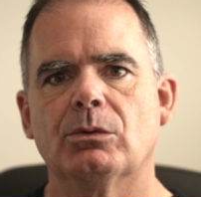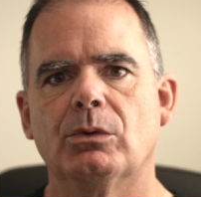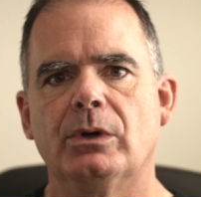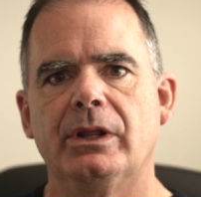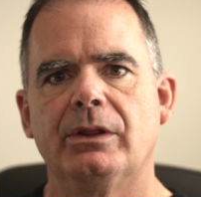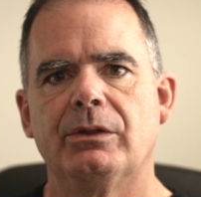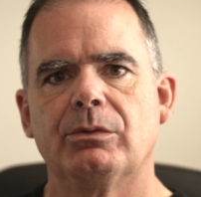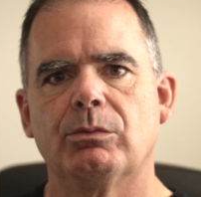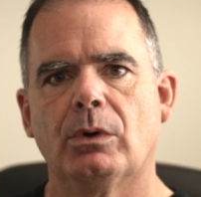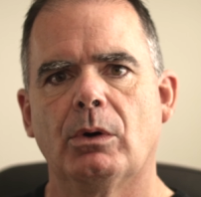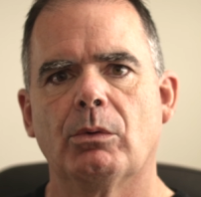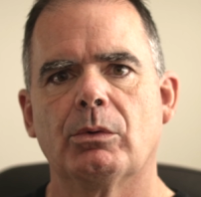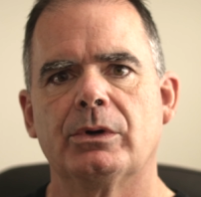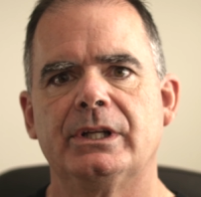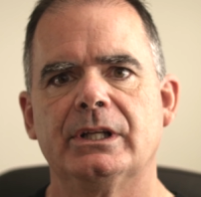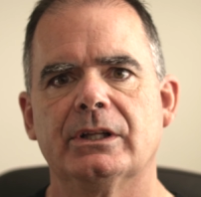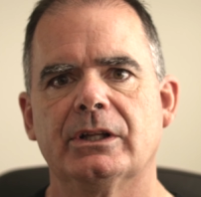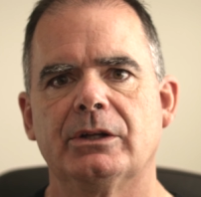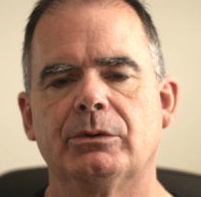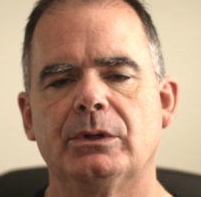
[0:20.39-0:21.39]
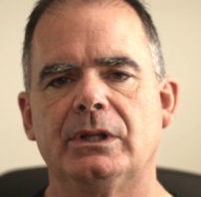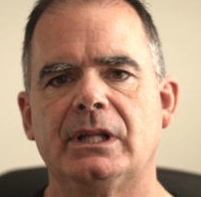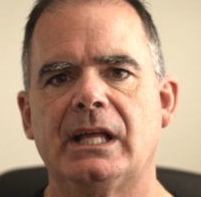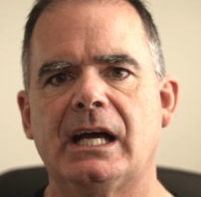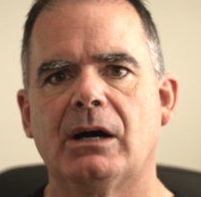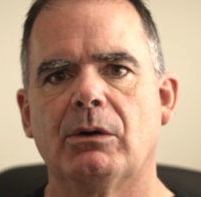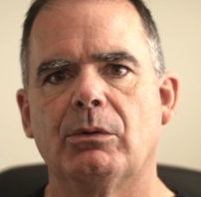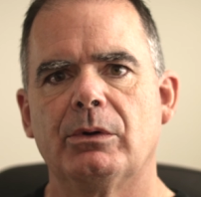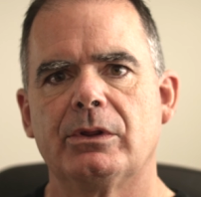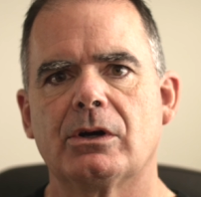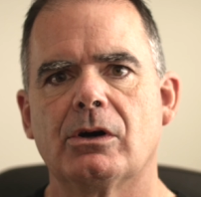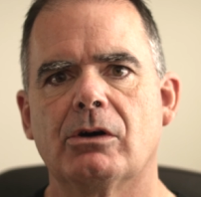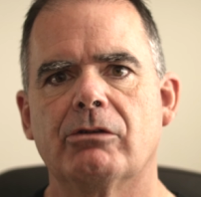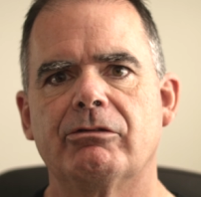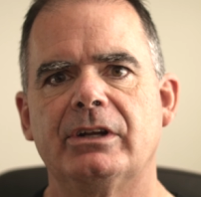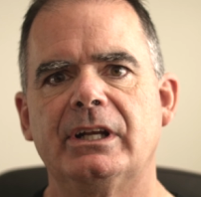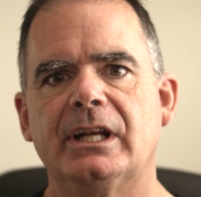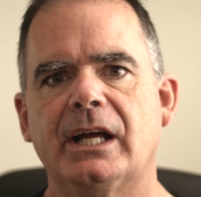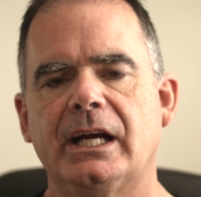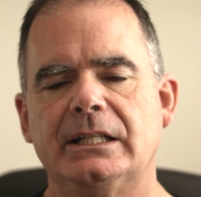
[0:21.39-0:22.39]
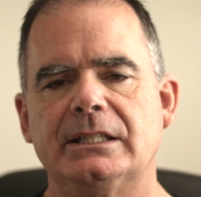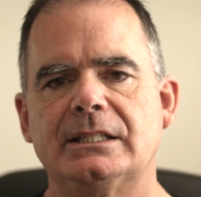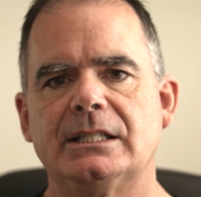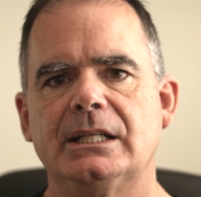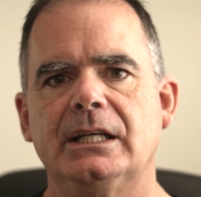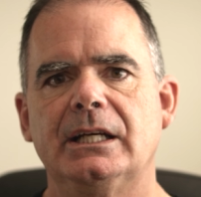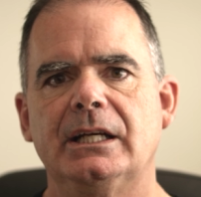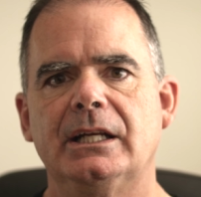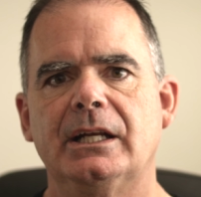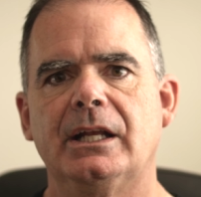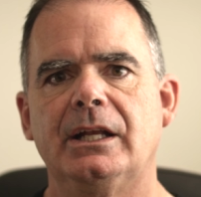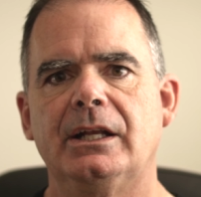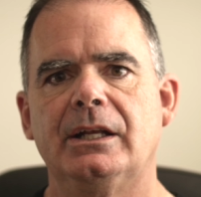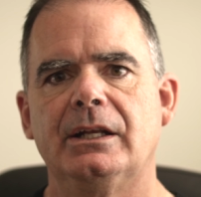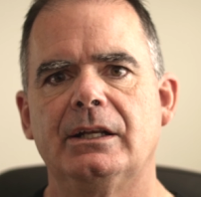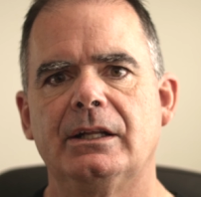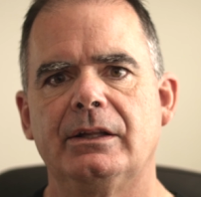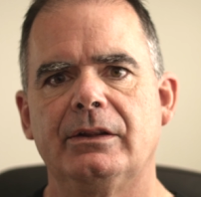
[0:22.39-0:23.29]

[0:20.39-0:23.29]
with what we're dealing with now with COVID-19 and